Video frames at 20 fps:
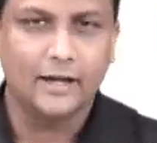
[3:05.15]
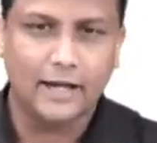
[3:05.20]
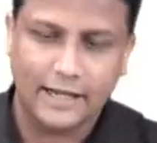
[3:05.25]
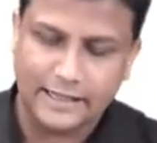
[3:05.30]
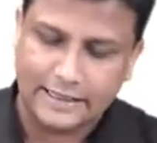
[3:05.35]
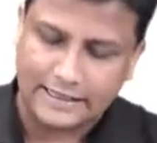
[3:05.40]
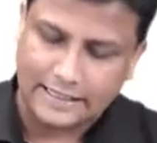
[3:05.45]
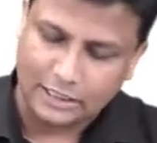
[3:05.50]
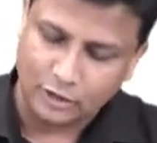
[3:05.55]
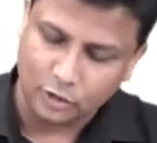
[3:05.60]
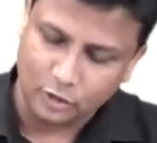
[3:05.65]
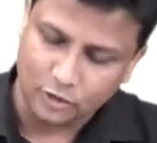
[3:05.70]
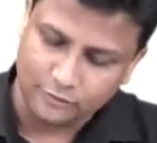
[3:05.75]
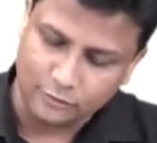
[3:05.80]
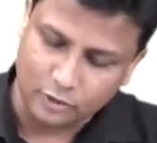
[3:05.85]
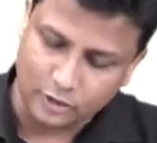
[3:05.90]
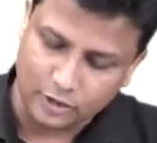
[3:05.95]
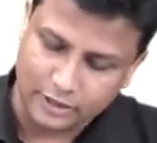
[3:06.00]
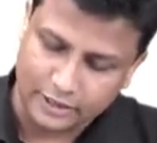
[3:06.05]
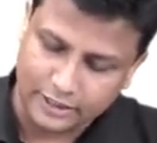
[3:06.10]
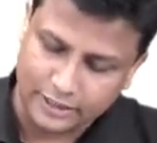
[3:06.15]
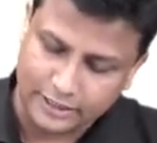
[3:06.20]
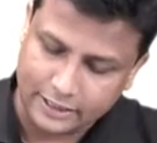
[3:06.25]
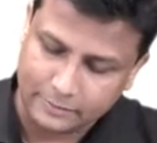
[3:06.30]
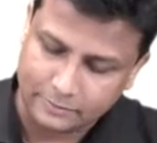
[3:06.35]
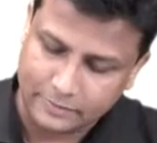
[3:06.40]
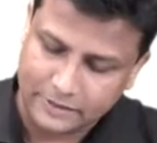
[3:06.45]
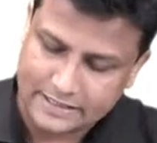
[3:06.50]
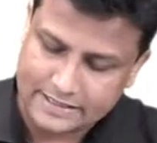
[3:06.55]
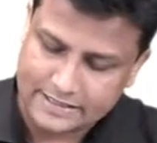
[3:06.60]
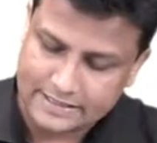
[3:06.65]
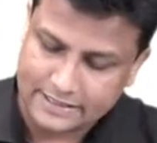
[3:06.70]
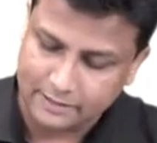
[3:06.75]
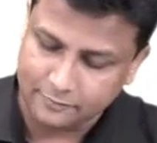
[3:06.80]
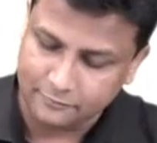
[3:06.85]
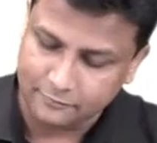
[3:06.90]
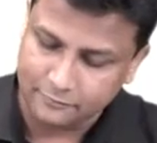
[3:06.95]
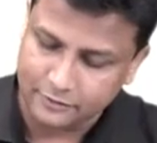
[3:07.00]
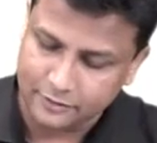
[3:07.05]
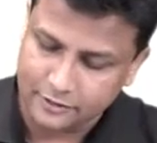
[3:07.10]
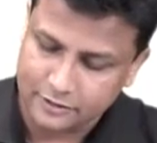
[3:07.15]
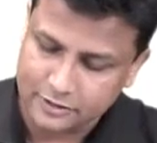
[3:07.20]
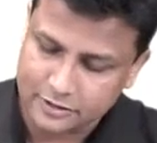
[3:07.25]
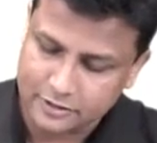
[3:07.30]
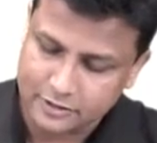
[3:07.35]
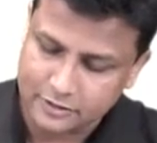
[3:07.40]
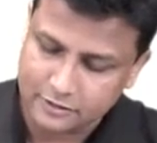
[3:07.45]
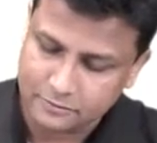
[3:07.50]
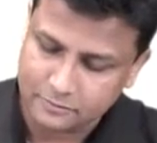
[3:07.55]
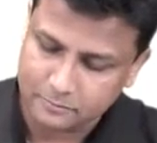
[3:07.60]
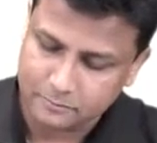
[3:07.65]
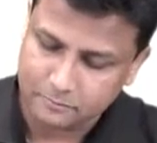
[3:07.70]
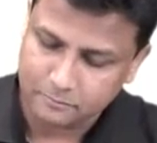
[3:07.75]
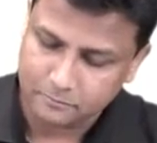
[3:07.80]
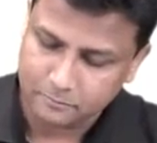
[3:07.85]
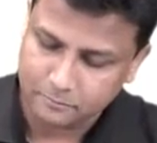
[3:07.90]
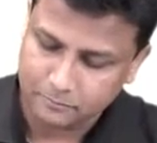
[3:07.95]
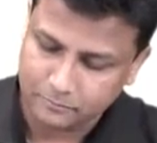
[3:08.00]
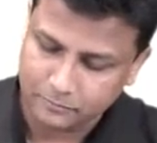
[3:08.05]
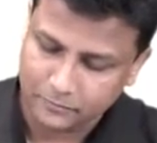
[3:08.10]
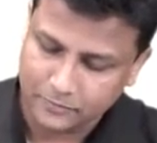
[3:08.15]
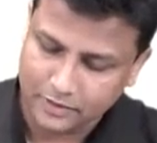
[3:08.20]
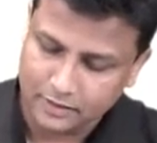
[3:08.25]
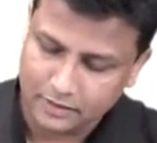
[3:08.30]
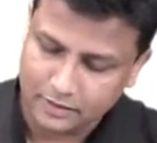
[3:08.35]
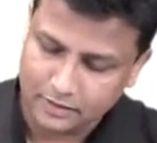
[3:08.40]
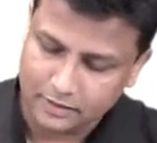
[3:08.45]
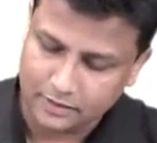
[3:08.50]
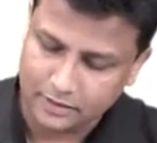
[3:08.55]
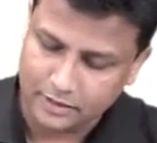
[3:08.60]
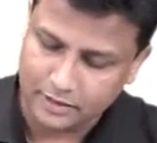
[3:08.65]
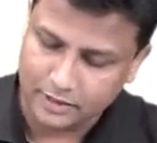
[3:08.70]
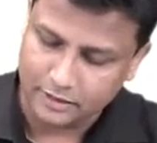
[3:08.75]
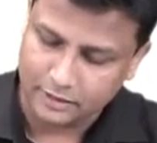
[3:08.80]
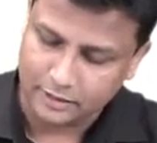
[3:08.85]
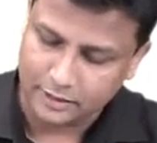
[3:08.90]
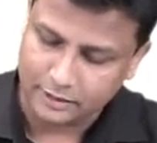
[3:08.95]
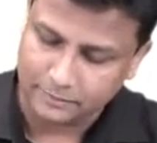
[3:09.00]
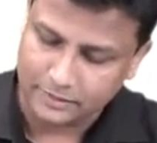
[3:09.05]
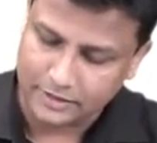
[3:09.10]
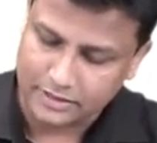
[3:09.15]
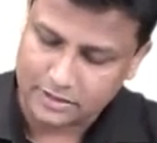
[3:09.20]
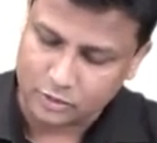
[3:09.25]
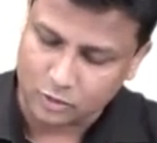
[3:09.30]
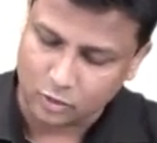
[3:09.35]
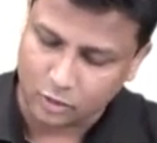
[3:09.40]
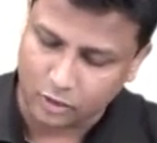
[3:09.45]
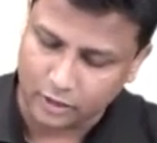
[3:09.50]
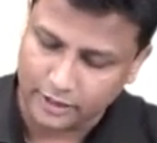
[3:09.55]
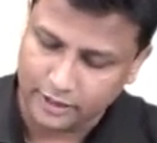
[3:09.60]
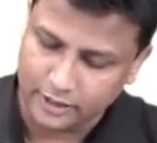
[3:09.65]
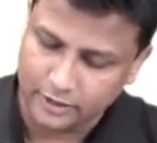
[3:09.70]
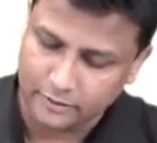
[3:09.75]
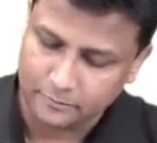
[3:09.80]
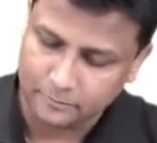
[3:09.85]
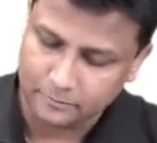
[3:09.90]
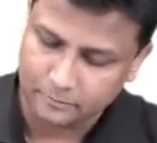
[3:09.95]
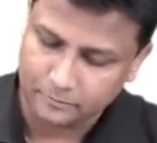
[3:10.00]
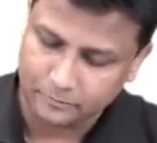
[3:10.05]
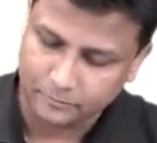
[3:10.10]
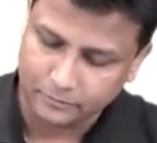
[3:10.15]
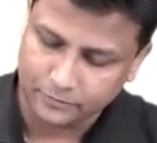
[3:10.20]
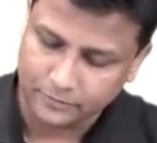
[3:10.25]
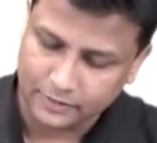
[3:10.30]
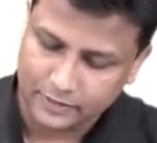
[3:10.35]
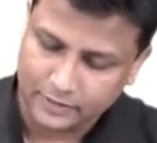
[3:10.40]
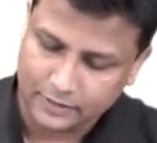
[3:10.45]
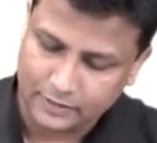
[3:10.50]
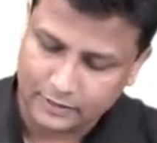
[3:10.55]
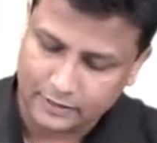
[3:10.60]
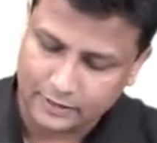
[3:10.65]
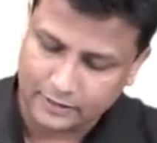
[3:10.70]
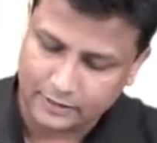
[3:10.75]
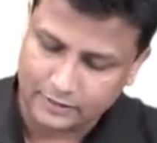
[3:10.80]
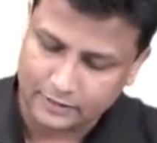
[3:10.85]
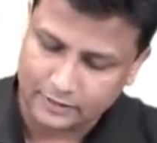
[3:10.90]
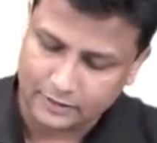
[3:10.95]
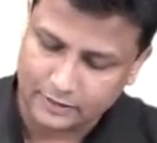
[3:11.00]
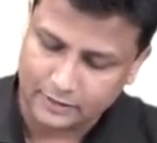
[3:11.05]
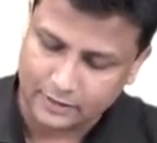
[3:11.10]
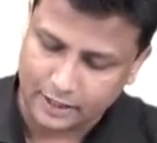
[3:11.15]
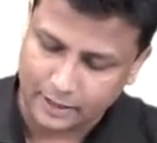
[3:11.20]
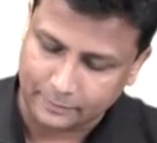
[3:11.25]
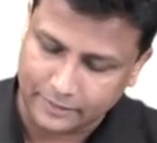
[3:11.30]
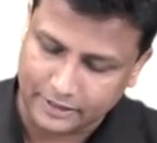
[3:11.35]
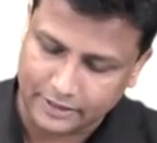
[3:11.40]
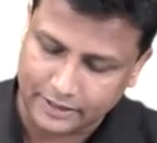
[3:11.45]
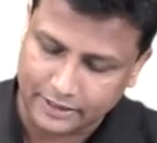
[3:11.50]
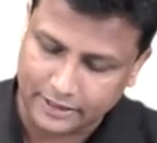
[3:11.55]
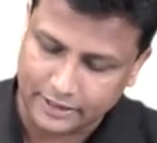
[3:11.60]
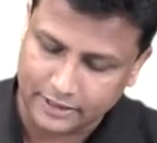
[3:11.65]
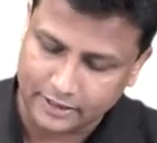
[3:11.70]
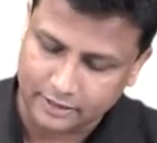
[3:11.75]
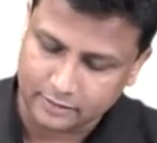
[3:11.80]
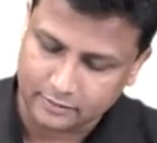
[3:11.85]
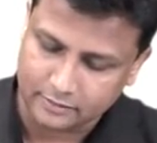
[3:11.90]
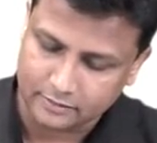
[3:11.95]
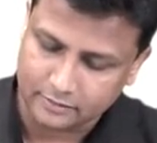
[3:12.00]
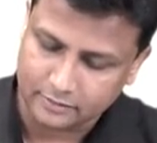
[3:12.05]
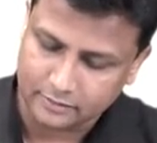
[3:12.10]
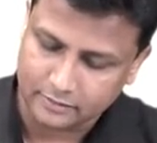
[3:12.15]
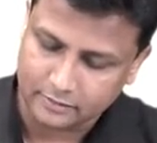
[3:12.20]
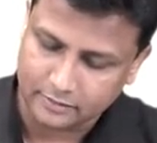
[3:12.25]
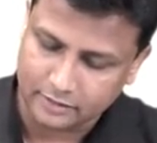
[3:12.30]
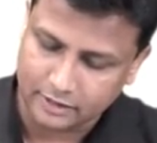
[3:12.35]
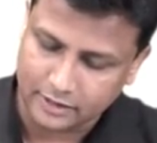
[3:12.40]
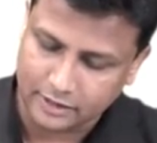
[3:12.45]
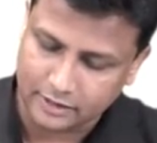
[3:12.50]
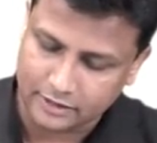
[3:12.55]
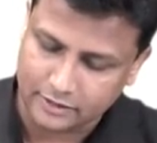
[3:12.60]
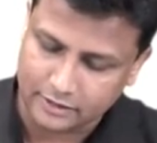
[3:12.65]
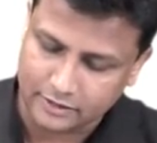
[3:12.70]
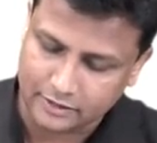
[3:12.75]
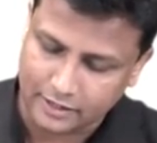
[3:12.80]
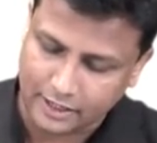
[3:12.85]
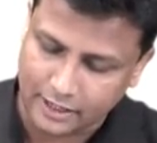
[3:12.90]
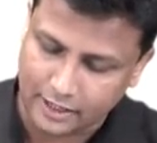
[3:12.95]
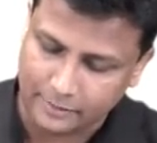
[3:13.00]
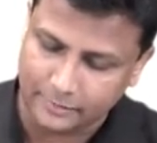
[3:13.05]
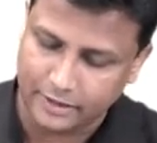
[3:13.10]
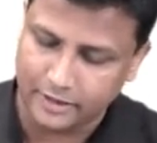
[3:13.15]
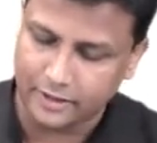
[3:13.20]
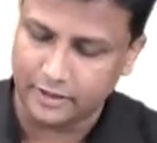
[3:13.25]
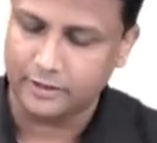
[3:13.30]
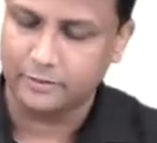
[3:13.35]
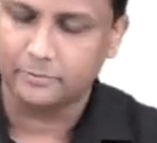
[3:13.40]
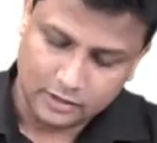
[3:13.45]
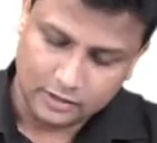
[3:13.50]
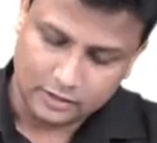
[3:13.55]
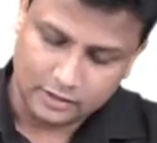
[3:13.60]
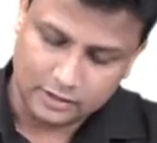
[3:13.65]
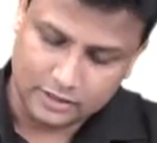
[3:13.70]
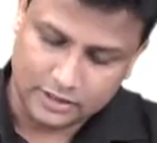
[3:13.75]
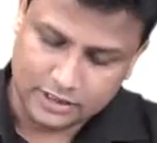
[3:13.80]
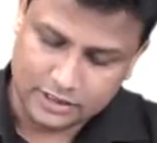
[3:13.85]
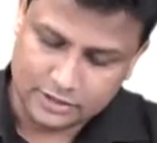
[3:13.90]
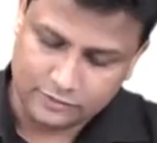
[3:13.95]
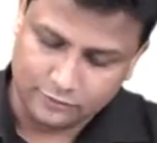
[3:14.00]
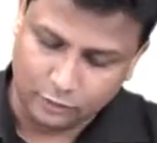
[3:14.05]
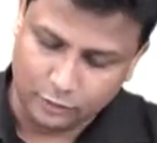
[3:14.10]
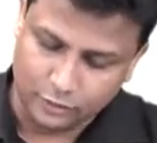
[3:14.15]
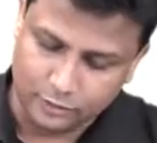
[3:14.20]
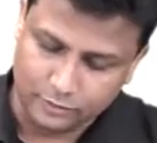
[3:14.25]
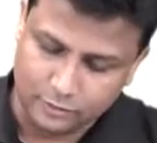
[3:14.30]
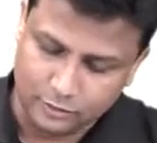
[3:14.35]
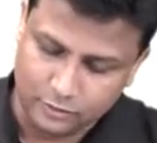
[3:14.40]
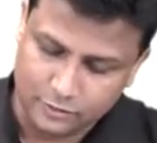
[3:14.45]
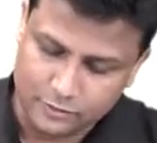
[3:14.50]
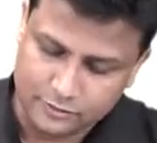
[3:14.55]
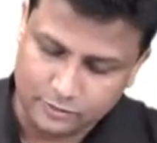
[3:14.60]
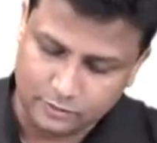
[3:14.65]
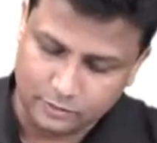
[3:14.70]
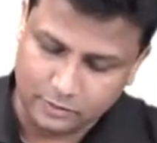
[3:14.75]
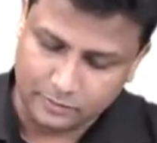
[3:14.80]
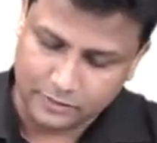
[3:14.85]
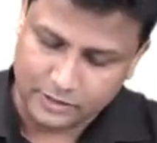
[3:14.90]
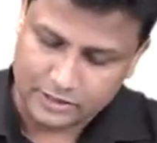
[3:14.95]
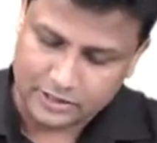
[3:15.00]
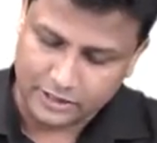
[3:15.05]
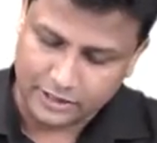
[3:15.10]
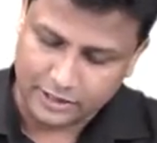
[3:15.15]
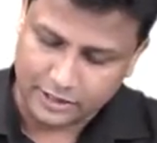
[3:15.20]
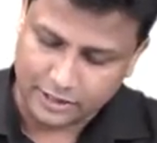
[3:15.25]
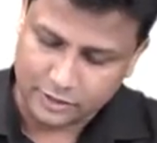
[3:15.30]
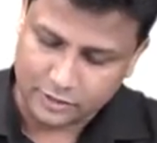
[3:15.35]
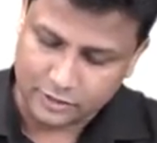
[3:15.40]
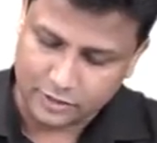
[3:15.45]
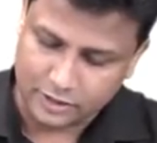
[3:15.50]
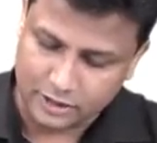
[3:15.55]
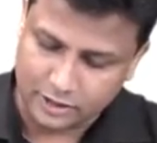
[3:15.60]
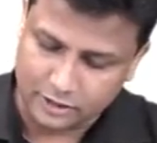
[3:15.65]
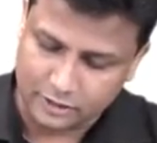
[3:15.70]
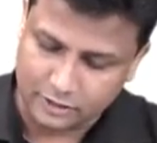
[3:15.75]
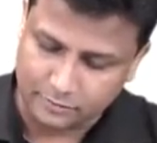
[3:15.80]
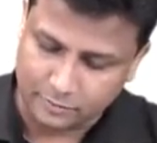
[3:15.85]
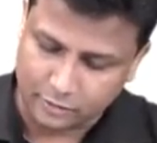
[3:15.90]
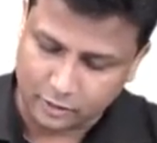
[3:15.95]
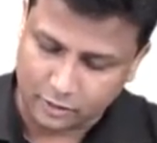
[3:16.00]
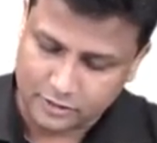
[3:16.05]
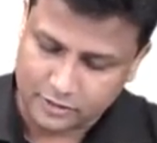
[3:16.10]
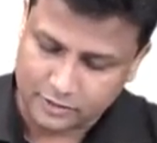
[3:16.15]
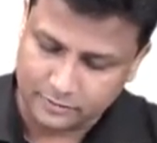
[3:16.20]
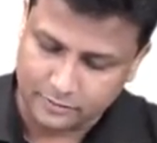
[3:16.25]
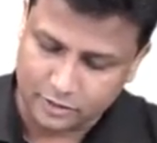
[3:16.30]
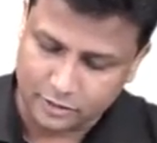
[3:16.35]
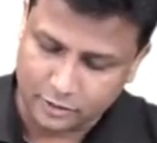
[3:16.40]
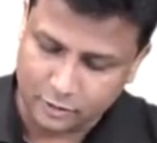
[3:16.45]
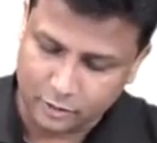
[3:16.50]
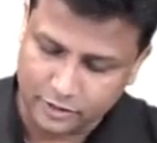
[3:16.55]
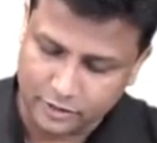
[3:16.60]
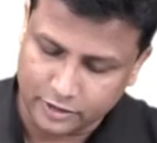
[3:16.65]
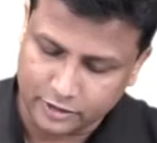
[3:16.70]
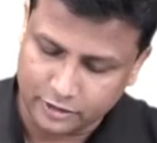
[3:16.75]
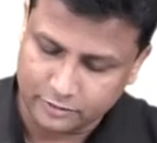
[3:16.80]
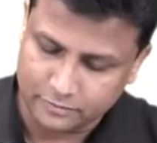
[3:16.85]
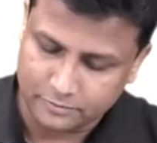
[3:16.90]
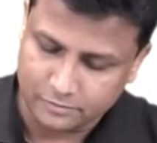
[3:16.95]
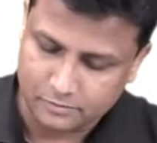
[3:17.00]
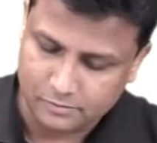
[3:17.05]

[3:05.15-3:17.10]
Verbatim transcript: And then you have got the trapezium first, then trapezoid, and then capitate, and then hamate. These four bones will be present actually in the proximal row here,